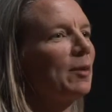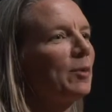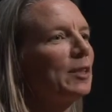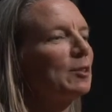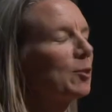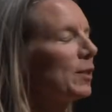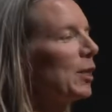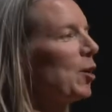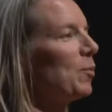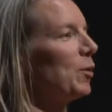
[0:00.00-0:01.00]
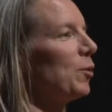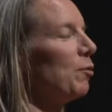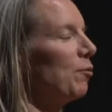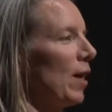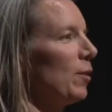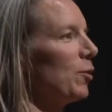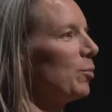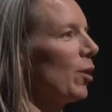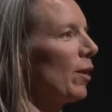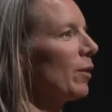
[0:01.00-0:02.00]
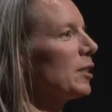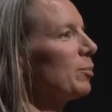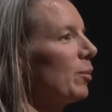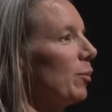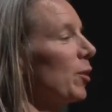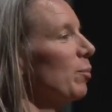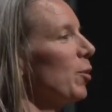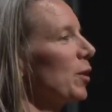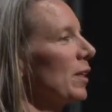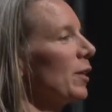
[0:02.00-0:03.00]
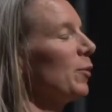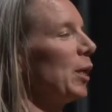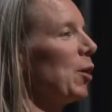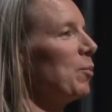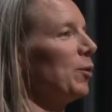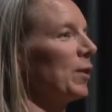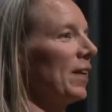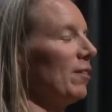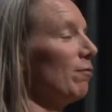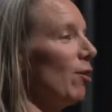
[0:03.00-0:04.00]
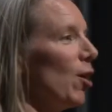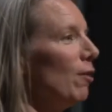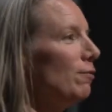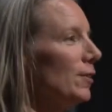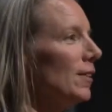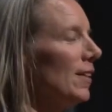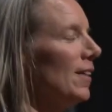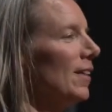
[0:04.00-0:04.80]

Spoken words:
We certainly hope you will follow the progress, but more importantly, we hope you'll get involved.